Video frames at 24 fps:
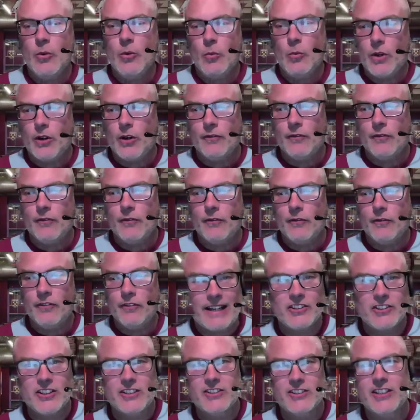we obviously
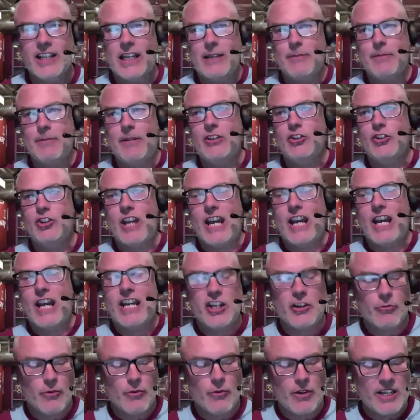manage to sell him in
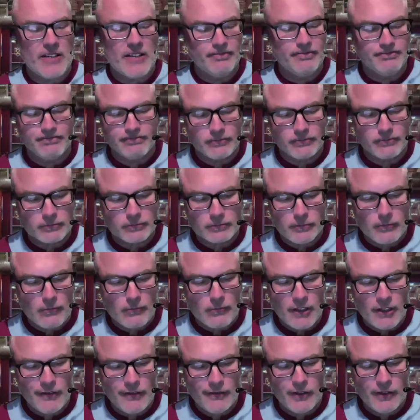January
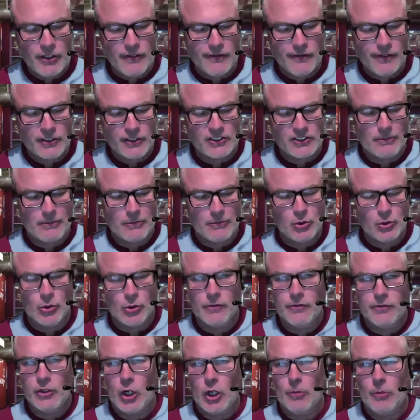for some
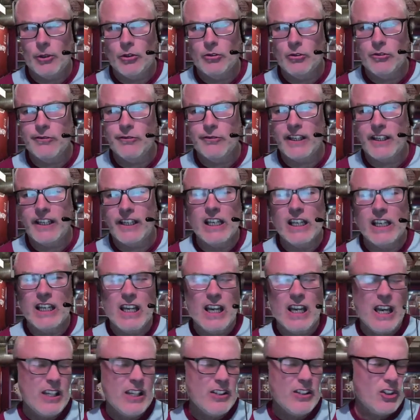sort of nominal fee.
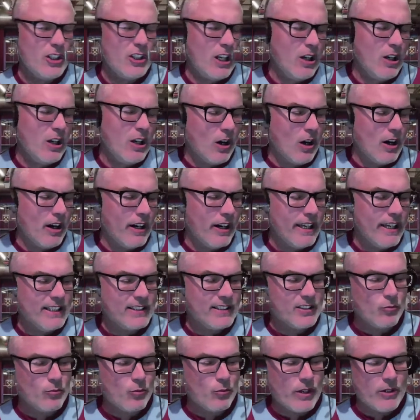Do you know what?
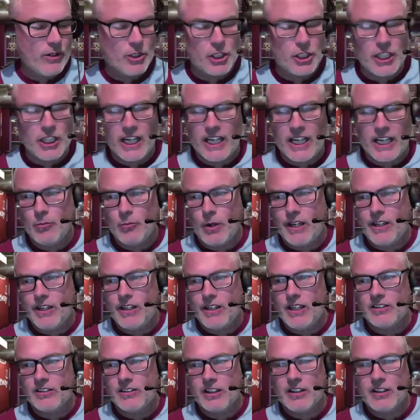It's a real shame when
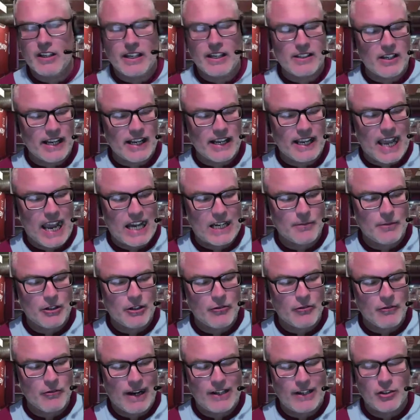there's an academy
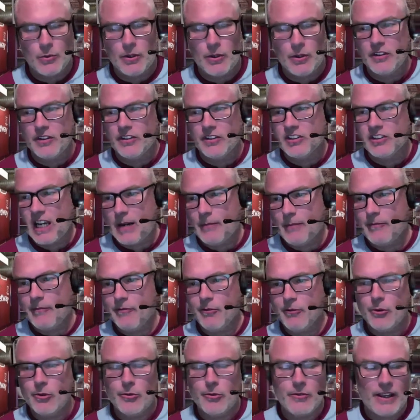graduate that's come
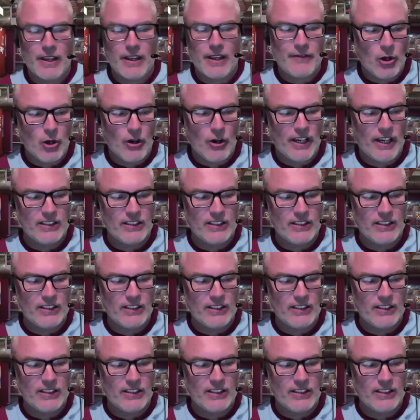through. They've got